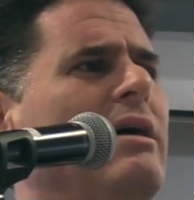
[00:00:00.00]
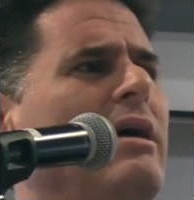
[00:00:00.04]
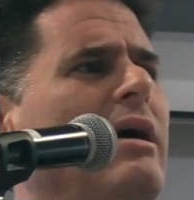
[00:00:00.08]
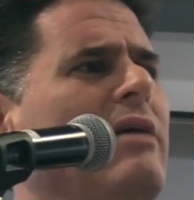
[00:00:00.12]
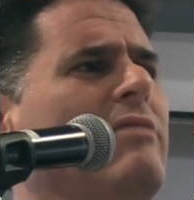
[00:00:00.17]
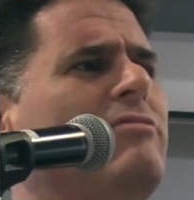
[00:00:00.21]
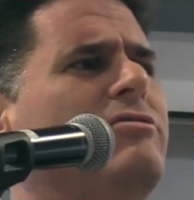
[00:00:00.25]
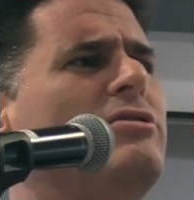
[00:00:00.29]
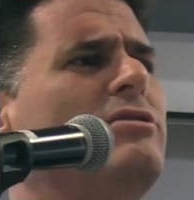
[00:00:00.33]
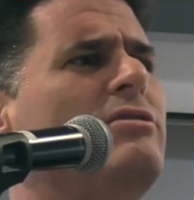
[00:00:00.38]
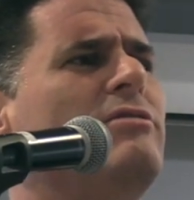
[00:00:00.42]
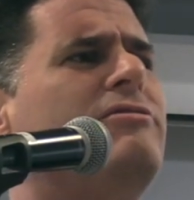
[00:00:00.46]

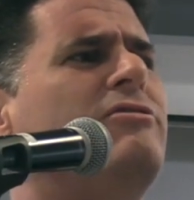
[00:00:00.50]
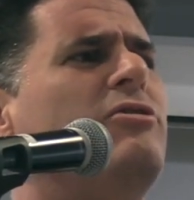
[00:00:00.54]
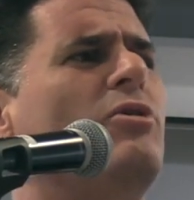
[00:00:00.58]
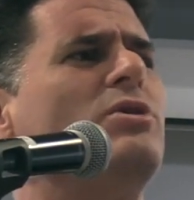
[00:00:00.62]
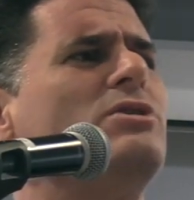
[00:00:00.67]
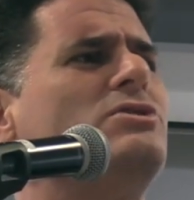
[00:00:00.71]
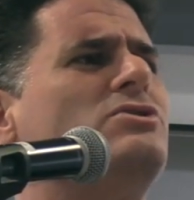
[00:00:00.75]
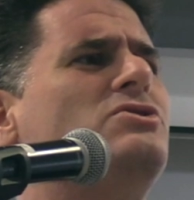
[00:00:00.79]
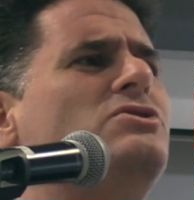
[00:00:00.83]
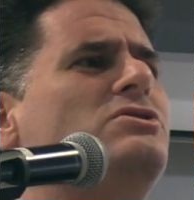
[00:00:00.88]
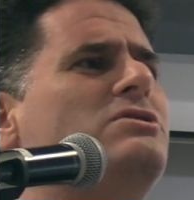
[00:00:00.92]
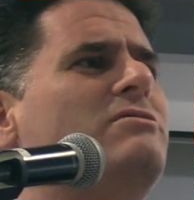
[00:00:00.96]
after the
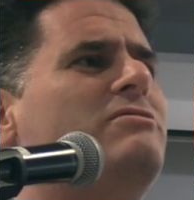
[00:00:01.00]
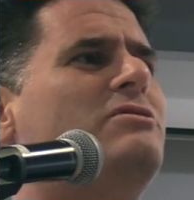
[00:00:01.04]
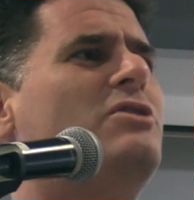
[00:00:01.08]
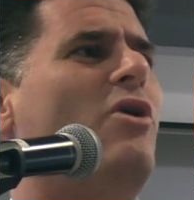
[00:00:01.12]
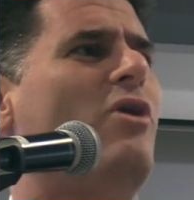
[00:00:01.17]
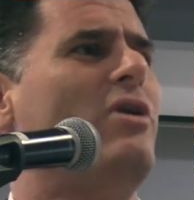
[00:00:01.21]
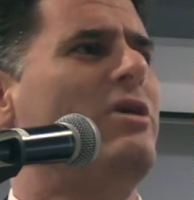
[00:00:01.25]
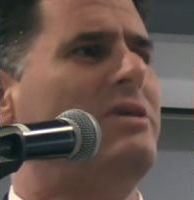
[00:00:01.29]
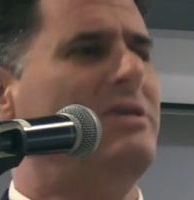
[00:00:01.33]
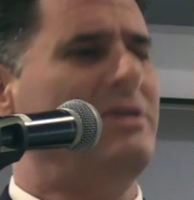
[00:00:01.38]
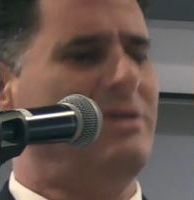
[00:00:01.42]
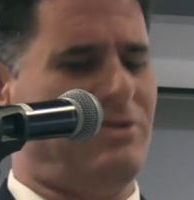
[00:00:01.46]
forces of
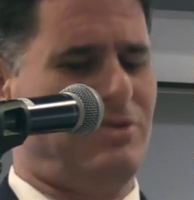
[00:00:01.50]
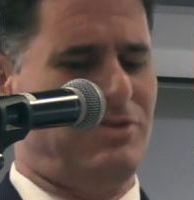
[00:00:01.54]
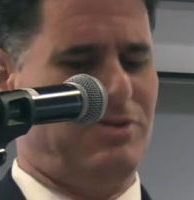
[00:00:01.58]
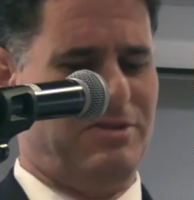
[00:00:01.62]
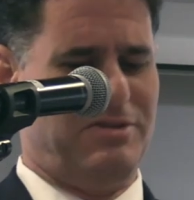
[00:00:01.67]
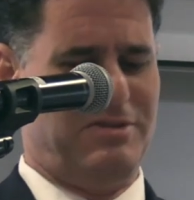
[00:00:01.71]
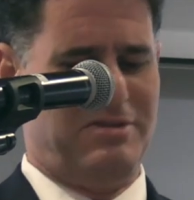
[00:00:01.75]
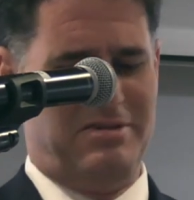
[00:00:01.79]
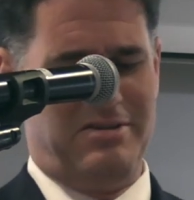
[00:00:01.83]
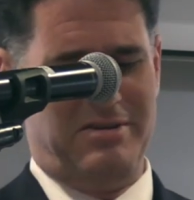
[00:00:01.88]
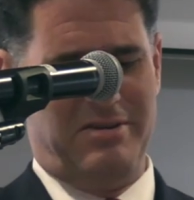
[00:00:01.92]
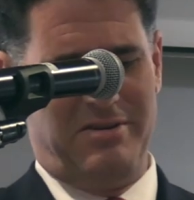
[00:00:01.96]

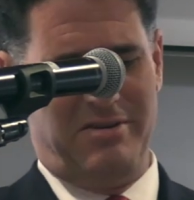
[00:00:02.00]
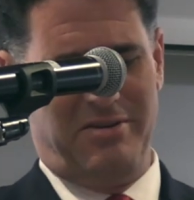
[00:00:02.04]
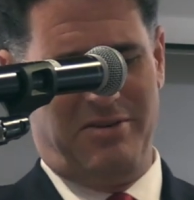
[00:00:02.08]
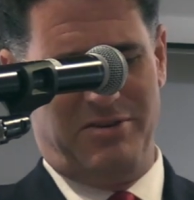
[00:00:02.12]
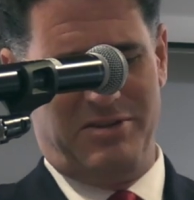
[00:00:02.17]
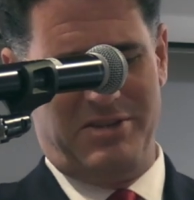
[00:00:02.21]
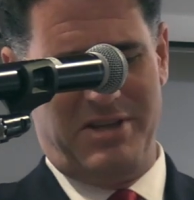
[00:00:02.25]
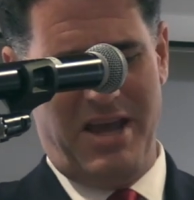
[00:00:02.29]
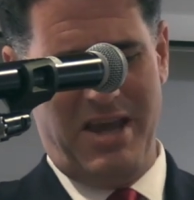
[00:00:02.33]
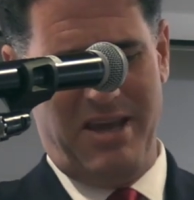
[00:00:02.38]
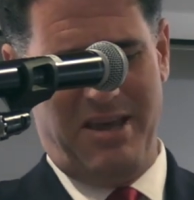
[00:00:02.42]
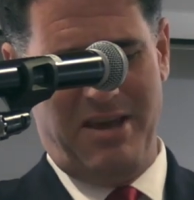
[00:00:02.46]
darkness
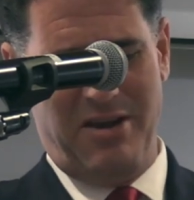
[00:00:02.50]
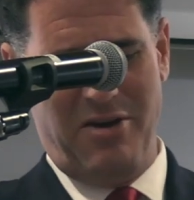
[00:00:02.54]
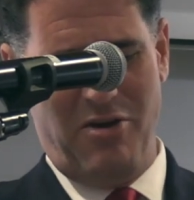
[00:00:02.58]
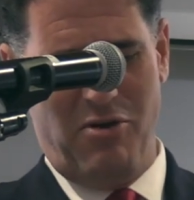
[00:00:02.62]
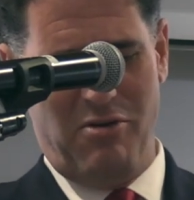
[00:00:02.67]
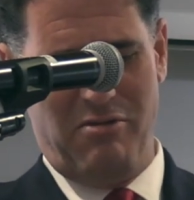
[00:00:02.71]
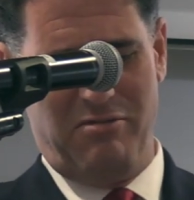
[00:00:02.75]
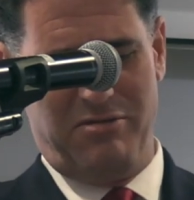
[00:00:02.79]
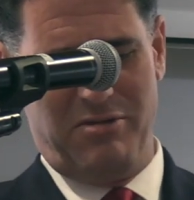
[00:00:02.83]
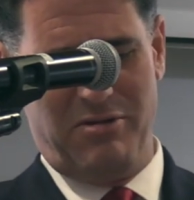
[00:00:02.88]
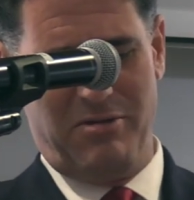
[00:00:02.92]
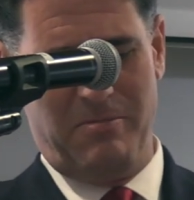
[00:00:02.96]
are taking
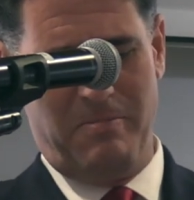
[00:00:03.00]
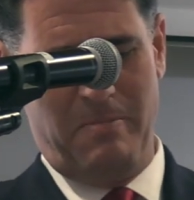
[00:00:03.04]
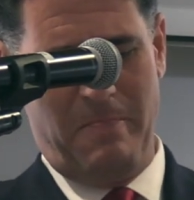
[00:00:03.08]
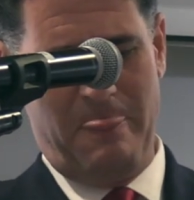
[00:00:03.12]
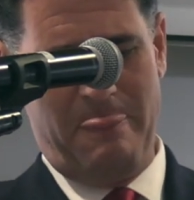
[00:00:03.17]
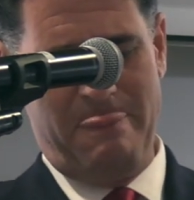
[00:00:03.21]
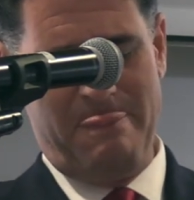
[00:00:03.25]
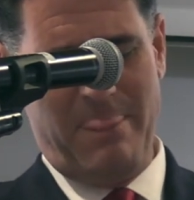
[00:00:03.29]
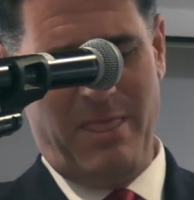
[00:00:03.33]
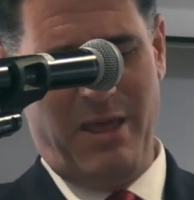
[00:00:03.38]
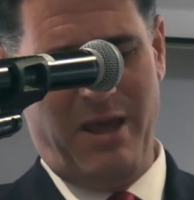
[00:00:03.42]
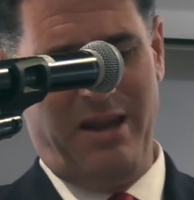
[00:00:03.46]
over
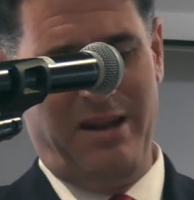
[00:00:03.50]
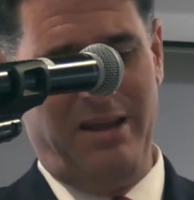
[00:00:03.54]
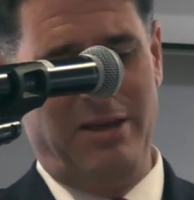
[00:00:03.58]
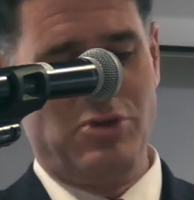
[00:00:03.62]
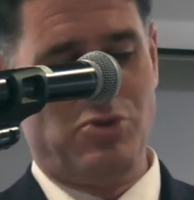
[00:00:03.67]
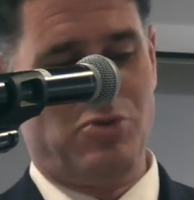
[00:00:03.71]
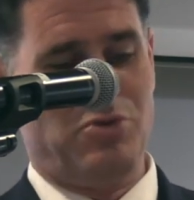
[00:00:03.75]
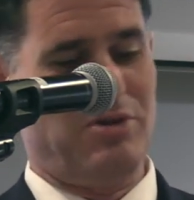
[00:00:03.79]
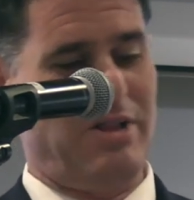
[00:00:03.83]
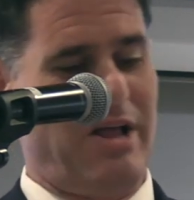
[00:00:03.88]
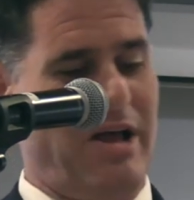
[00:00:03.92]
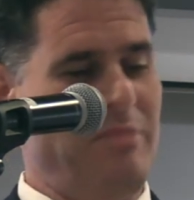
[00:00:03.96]
in
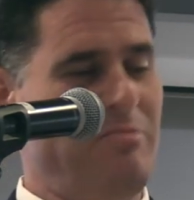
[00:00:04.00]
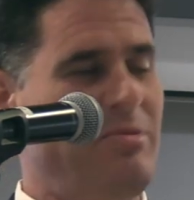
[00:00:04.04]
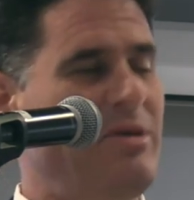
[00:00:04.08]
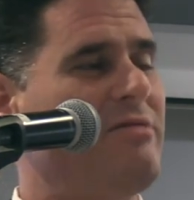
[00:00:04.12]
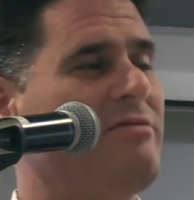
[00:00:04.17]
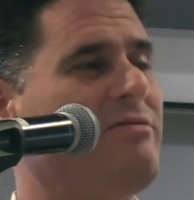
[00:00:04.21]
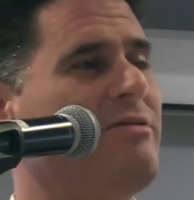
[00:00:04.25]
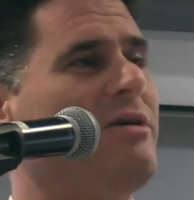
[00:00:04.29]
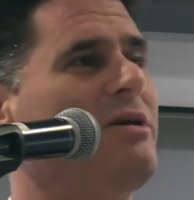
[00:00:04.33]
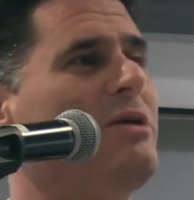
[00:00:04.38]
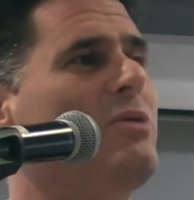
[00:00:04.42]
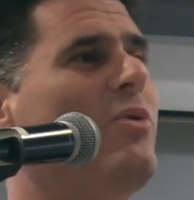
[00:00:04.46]
Israel, I'd be
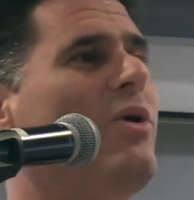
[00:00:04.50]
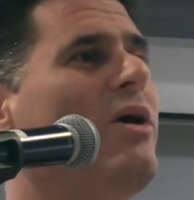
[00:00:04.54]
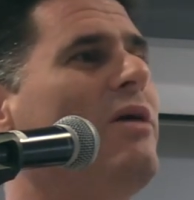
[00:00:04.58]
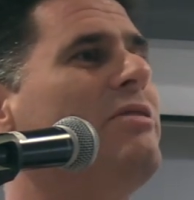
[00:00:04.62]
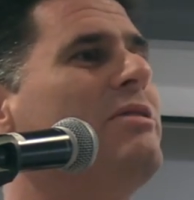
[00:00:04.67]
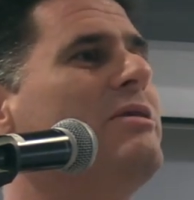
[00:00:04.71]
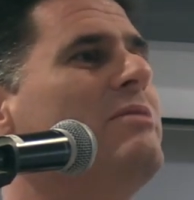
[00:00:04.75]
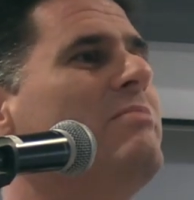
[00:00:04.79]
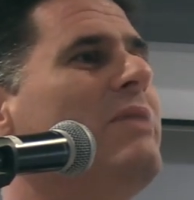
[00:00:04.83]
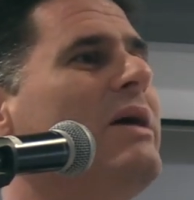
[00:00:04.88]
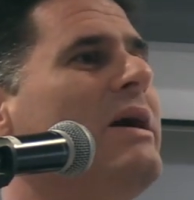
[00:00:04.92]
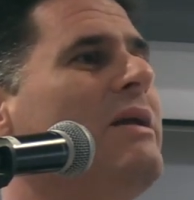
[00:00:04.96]
a very
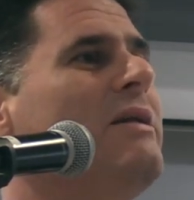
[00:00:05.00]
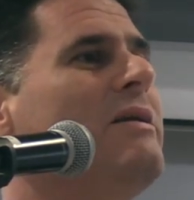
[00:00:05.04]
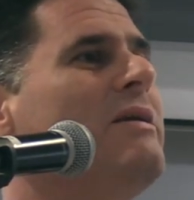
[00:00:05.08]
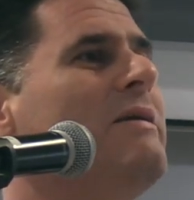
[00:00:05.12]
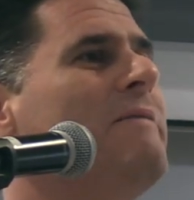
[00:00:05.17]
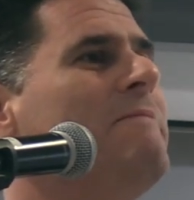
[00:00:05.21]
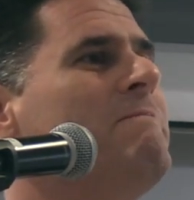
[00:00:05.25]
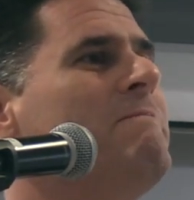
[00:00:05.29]
wealthy man.